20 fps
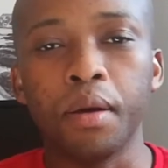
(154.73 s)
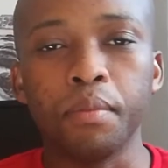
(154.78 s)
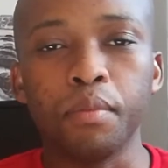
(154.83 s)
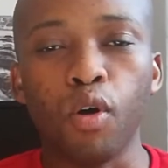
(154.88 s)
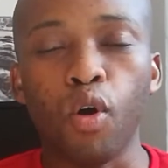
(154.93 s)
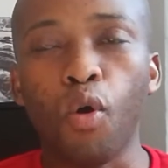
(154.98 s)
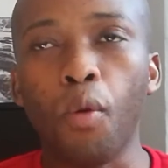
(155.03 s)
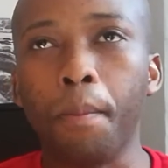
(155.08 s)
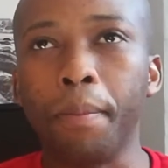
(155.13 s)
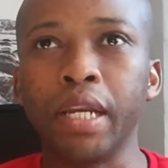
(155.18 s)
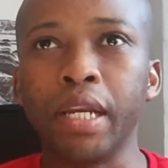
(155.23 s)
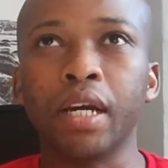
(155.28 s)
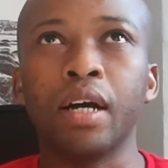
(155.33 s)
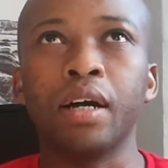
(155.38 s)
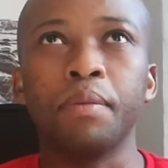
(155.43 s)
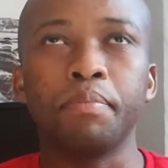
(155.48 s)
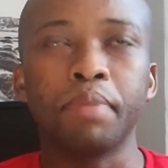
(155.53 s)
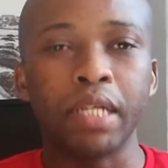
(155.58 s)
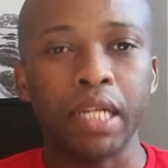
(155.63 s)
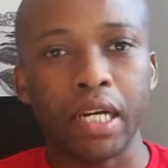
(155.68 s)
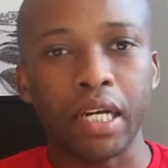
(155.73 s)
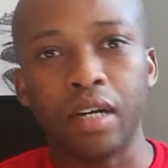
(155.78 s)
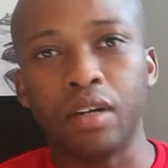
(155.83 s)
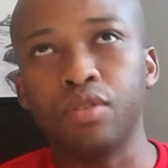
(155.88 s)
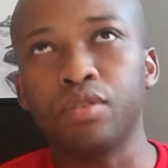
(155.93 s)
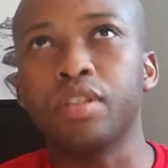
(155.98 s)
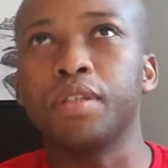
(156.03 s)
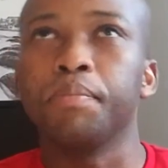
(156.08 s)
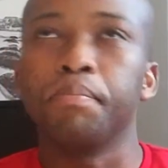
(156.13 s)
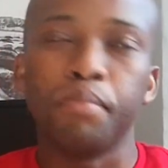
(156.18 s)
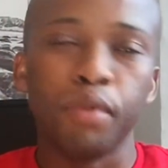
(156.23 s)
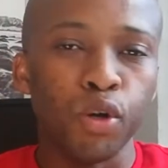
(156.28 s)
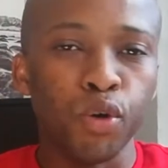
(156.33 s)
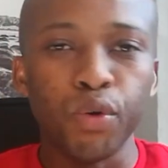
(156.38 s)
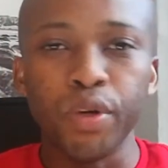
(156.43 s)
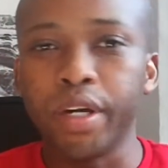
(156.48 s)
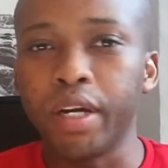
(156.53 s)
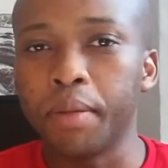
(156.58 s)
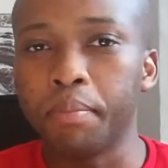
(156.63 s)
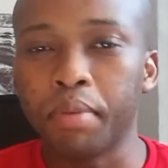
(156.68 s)
opening up an account and
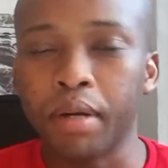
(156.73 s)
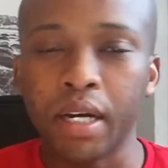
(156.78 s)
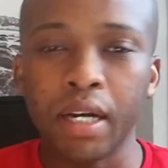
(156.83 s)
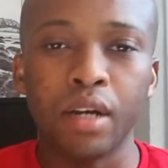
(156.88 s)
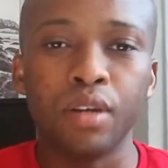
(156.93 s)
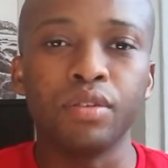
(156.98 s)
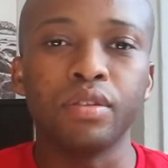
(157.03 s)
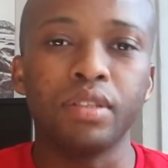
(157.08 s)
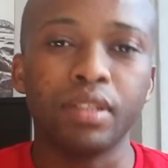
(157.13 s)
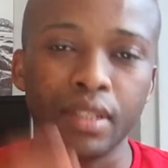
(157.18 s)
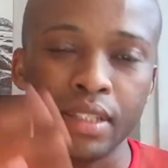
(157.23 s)
blowing up account.